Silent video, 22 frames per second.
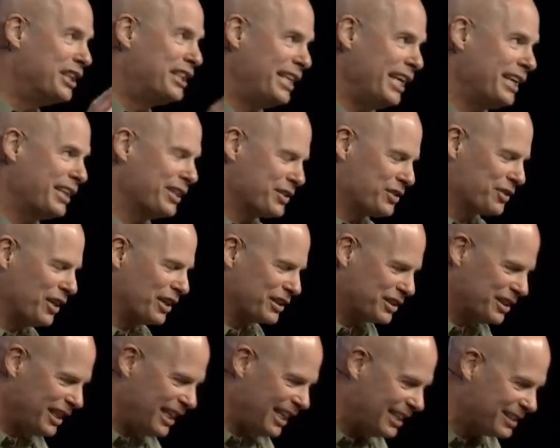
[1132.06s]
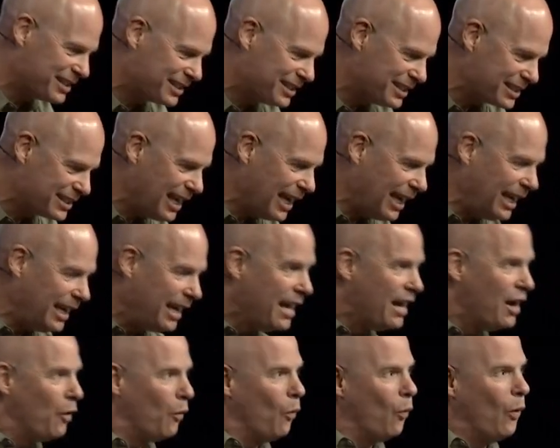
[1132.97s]
deconstruction is to say,
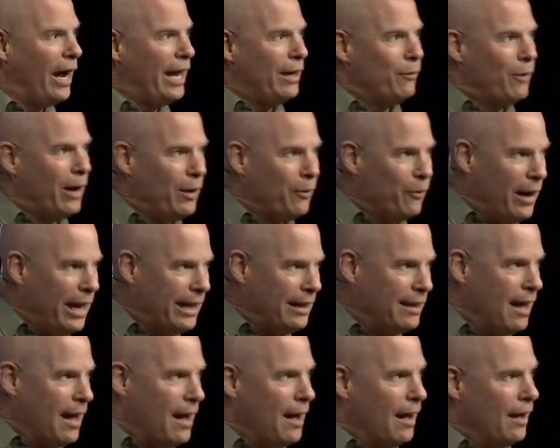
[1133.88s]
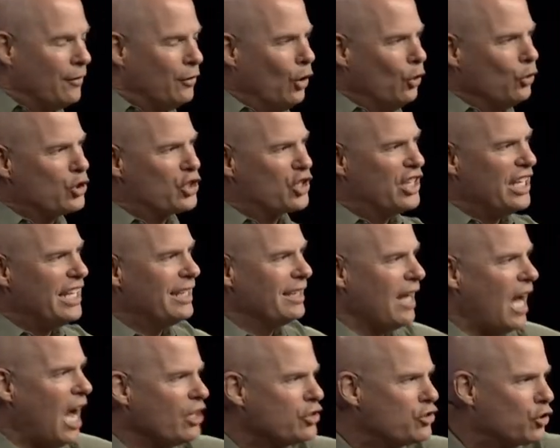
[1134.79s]
wait, wait, wait, those
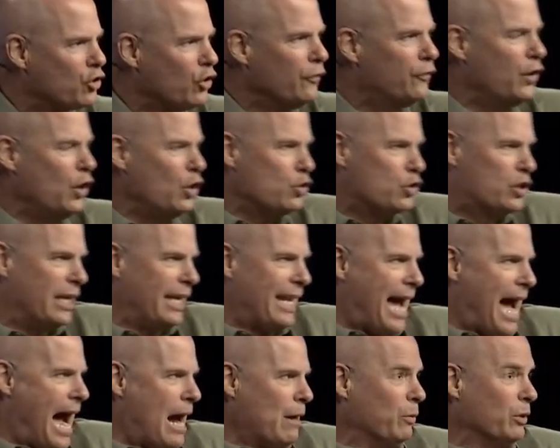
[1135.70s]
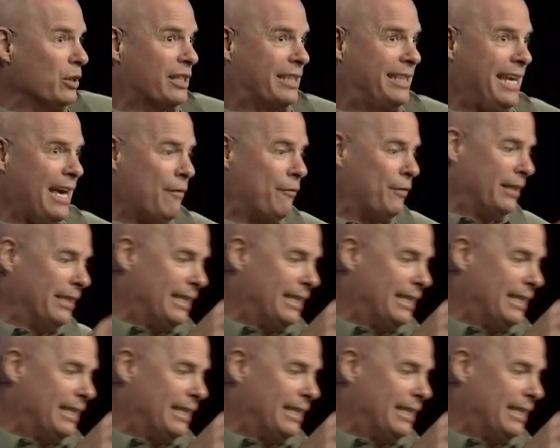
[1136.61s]
theological views that I was given,